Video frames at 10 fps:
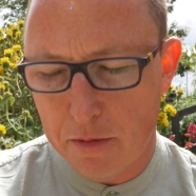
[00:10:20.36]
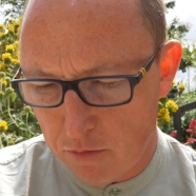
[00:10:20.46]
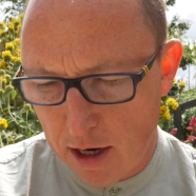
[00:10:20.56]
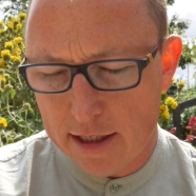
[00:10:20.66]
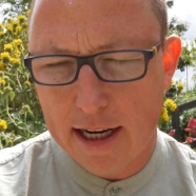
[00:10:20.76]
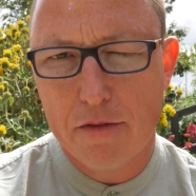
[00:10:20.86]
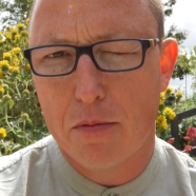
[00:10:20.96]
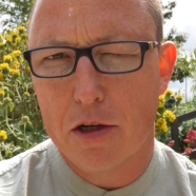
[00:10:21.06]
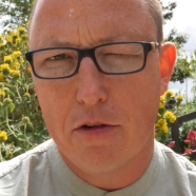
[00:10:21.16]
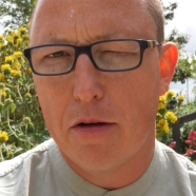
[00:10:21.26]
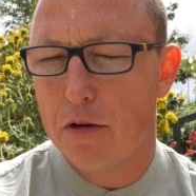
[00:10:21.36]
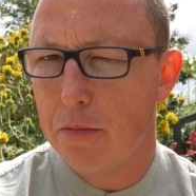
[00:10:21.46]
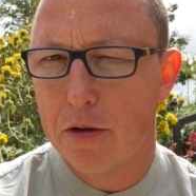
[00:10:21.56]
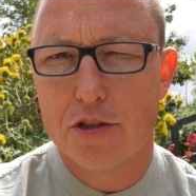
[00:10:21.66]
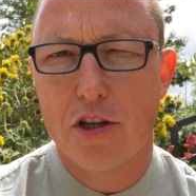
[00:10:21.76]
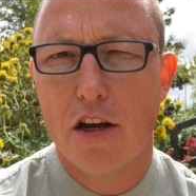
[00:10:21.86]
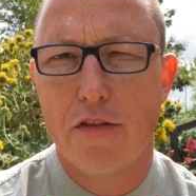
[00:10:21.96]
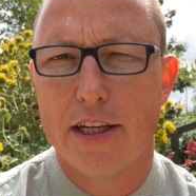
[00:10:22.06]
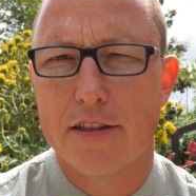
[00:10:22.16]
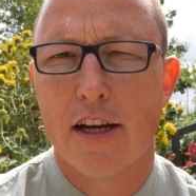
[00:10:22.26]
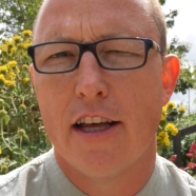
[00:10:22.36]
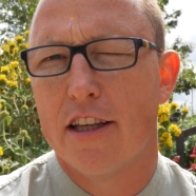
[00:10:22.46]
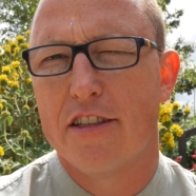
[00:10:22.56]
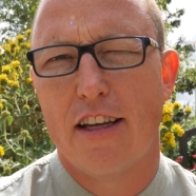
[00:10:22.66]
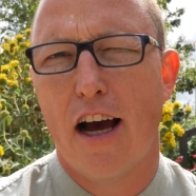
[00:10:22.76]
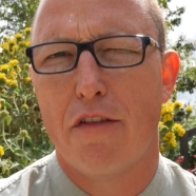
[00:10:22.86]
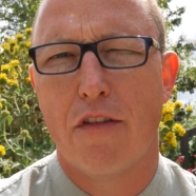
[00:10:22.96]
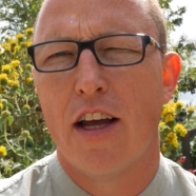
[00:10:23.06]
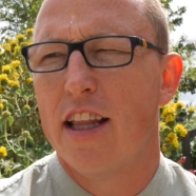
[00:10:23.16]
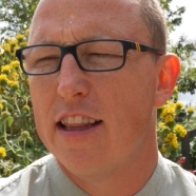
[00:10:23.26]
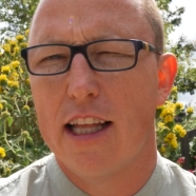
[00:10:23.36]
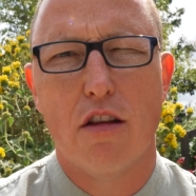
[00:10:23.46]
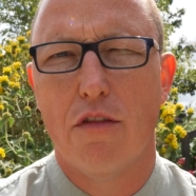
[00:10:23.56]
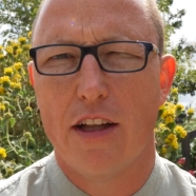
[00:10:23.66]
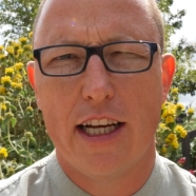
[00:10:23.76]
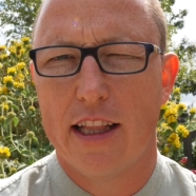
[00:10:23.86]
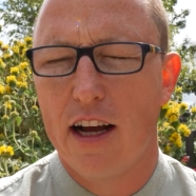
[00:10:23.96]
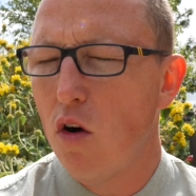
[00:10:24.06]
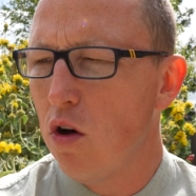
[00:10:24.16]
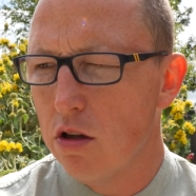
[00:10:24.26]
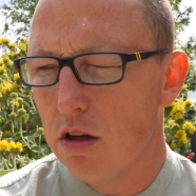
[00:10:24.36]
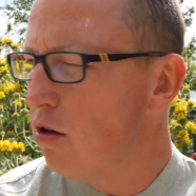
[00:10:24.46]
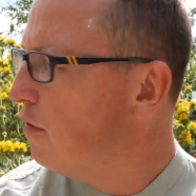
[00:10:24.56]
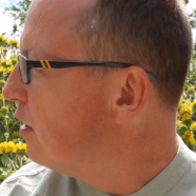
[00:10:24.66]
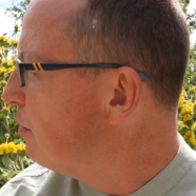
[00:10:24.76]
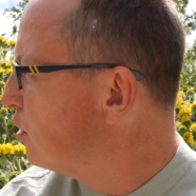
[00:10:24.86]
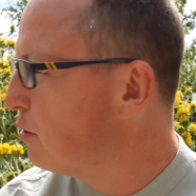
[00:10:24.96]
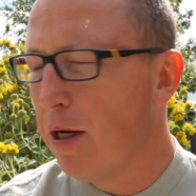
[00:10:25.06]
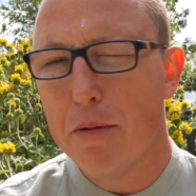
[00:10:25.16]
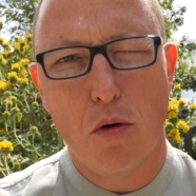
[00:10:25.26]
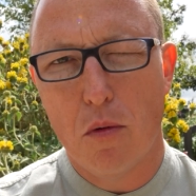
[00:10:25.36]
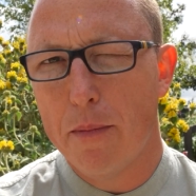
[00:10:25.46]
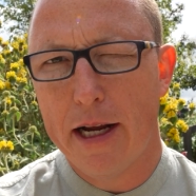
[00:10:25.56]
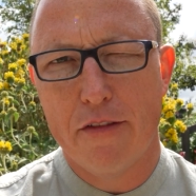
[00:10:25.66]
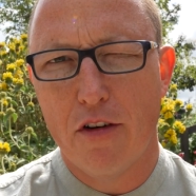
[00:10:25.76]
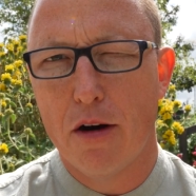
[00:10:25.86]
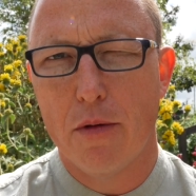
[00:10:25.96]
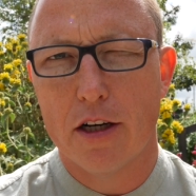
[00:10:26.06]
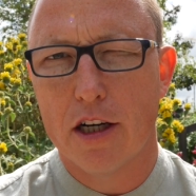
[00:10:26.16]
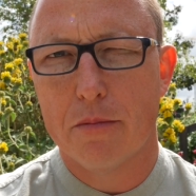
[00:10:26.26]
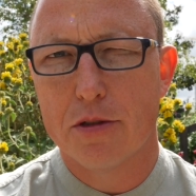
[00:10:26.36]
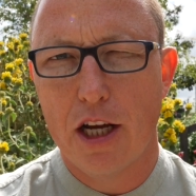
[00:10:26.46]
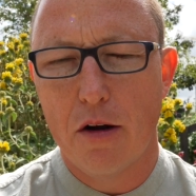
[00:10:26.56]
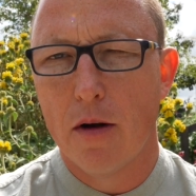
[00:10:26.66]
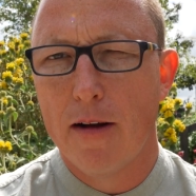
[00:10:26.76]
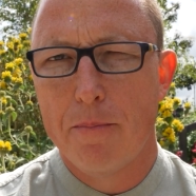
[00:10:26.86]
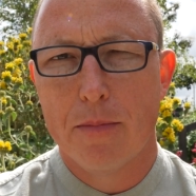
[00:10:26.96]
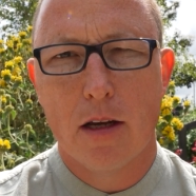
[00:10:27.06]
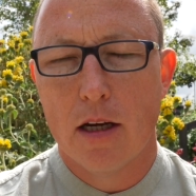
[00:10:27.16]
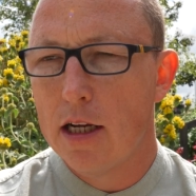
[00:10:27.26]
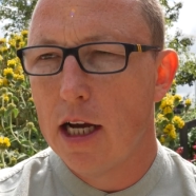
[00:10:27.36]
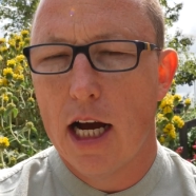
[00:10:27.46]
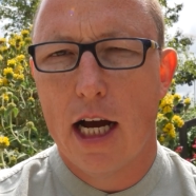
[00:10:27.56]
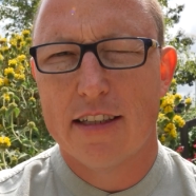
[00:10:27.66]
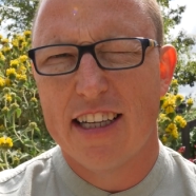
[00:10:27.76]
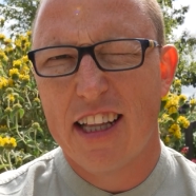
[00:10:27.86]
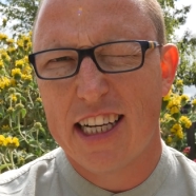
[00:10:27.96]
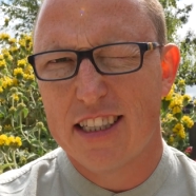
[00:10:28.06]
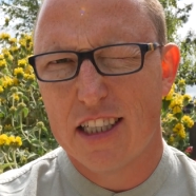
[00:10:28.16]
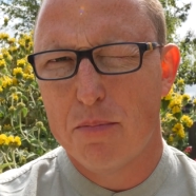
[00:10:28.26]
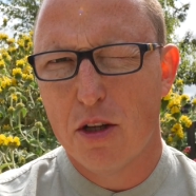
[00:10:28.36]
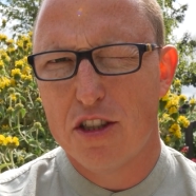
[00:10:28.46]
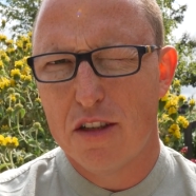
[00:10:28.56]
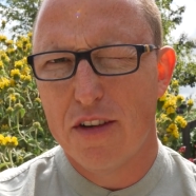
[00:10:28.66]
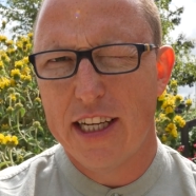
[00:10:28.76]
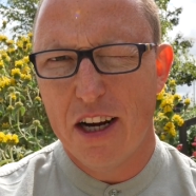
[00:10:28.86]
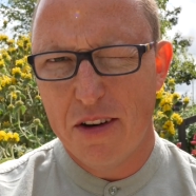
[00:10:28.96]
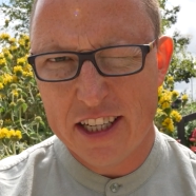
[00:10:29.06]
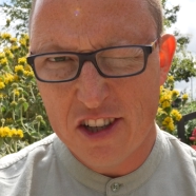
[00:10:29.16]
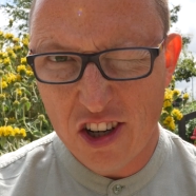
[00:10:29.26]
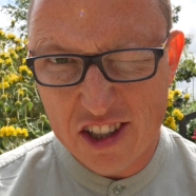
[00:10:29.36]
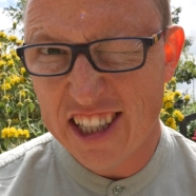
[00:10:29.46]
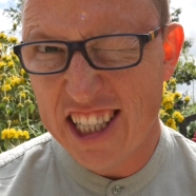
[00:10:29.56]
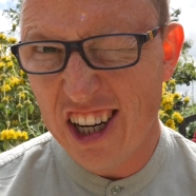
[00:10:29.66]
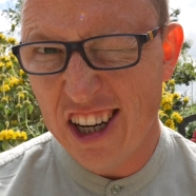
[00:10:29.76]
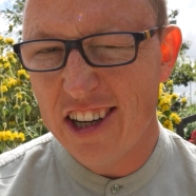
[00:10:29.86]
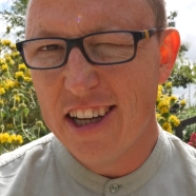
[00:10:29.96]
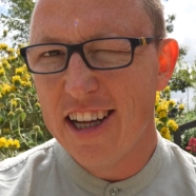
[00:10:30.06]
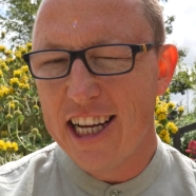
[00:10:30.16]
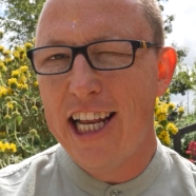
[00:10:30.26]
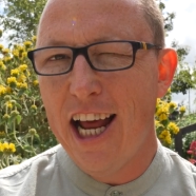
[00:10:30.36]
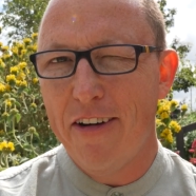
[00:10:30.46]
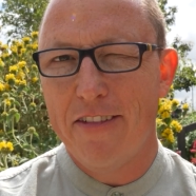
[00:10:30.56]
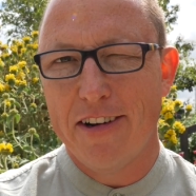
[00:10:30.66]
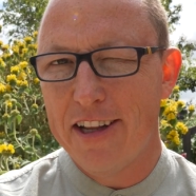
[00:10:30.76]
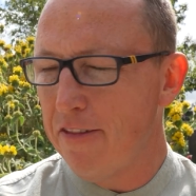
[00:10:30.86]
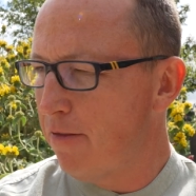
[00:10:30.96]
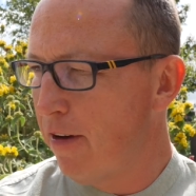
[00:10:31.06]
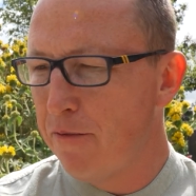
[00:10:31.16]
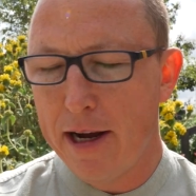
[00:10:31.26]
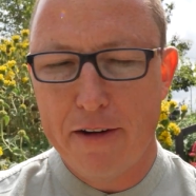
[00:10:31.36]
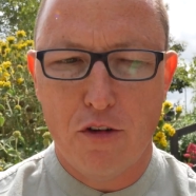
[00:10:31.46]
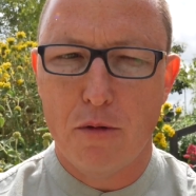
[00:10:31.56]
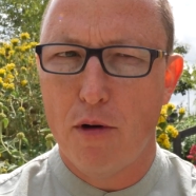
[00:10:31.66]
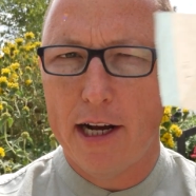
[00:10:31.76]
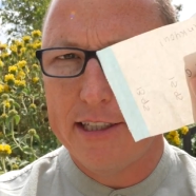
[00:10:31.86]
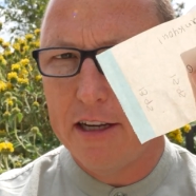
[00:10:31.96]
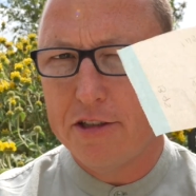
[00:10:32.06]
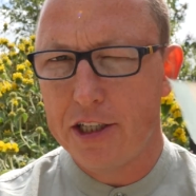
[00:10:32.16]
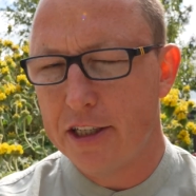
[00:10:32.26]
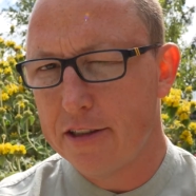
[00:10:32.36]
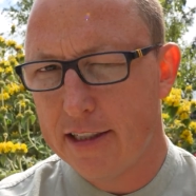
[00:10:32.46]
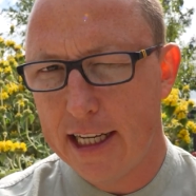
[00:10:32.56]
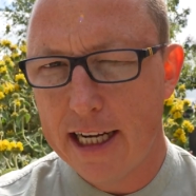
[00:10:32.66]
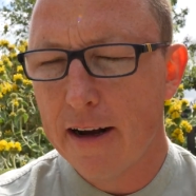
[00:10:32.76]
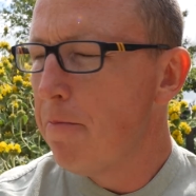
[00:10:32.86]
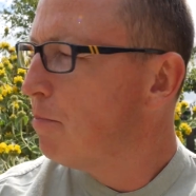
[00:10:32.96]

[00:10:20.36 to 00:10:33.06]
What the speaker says: right down from the ground up, the service, the staff, they're lovely. They're all lovely bunch of people. Will make you very welcome. So I sound like it's a sponsored video. It's honestly not. You know, we've paid full price here, as you can see.